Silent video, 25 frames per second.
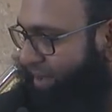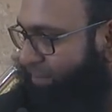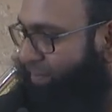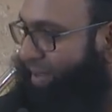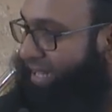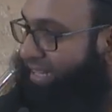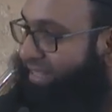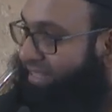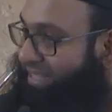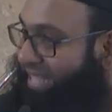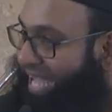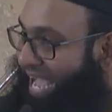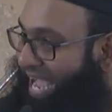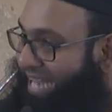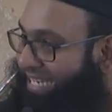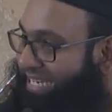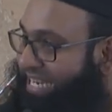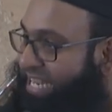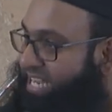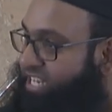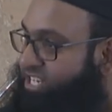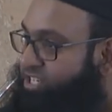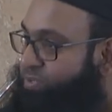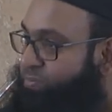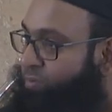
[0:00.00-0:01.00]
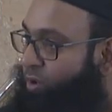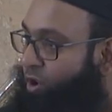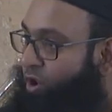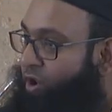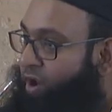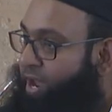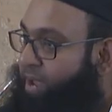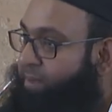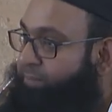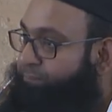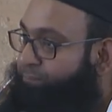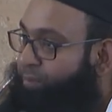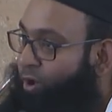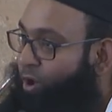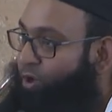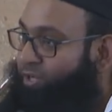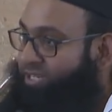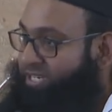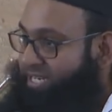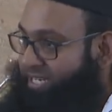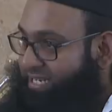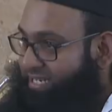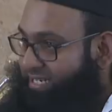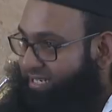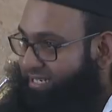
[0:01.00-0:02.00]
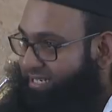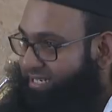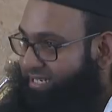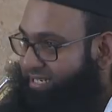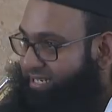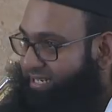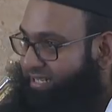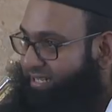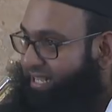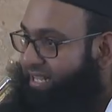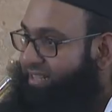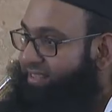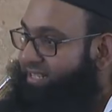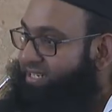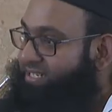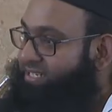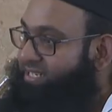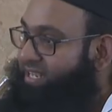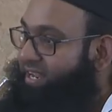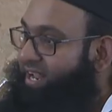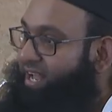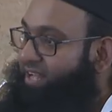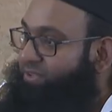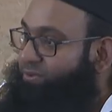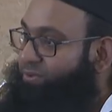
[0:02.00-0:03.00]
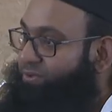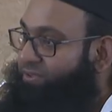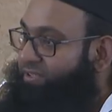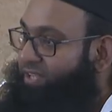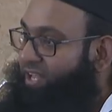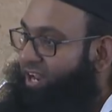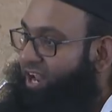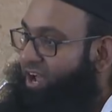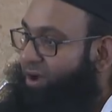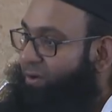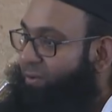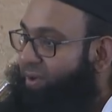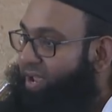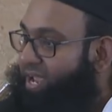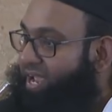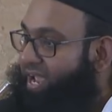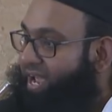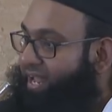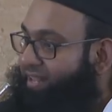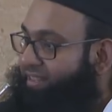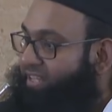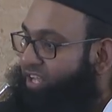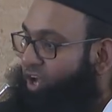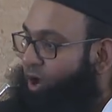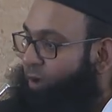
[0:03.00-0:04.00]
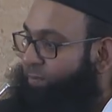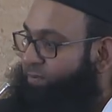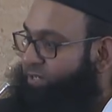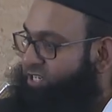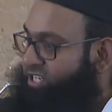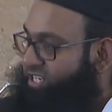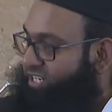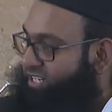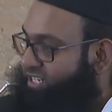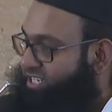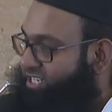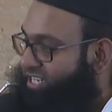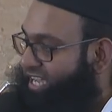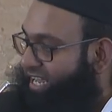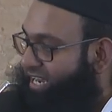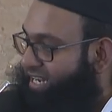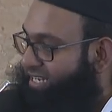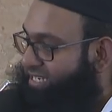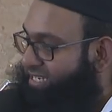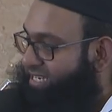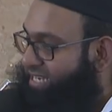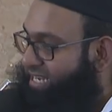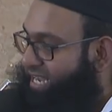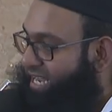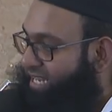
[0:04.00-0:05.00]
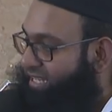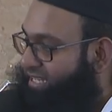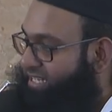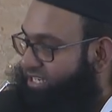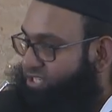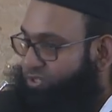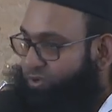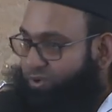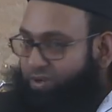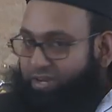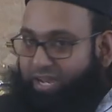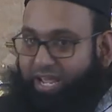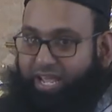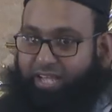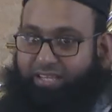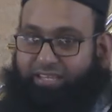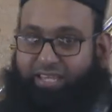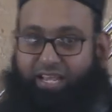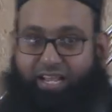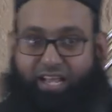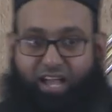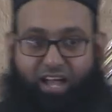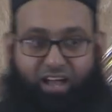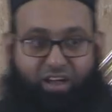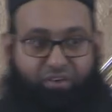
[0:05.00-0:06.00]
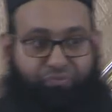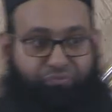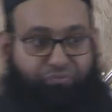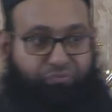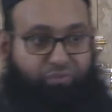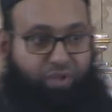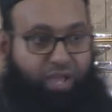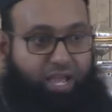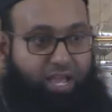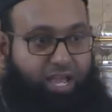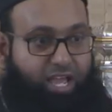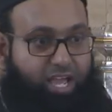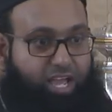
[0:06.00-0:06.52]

But that is more important than the Salatul Taraweeh and the optional charity and the Sunnah Itikaf,